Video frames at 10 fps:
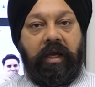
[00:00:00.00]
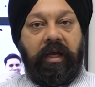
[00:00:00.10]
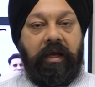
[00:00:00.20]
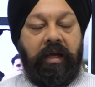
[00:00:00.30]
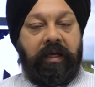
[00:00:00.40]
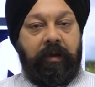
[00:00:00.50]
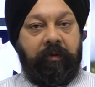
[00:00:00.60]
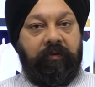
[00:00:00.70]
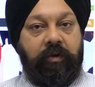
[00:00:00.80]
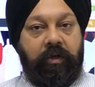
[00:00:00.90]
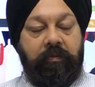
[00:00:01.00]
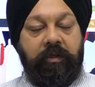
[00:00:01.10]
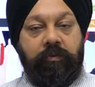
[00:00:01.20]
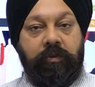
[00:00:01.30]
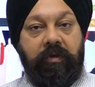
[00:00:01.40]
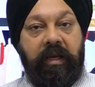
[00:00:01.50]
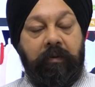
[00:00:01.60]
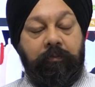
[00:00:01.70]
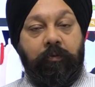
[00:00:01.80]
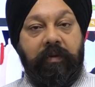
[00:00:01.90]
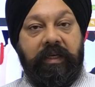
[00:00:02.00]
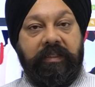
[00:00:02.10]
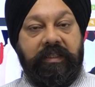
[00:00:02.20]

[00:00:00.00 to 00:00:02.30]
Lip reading: a couple of documents which will help you make a